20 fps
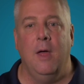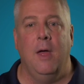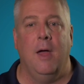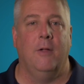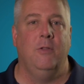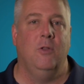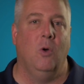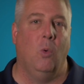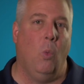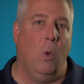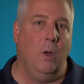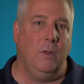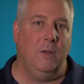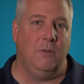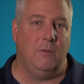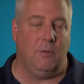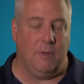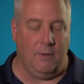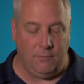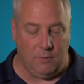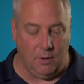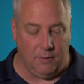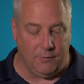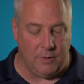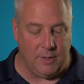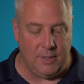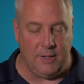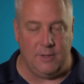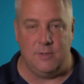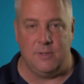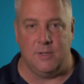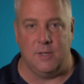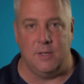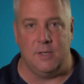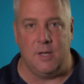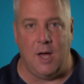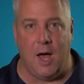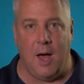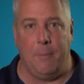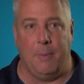and the one that's left over is the
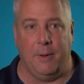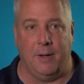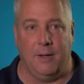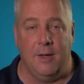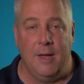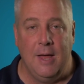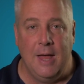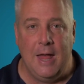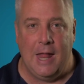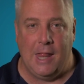topic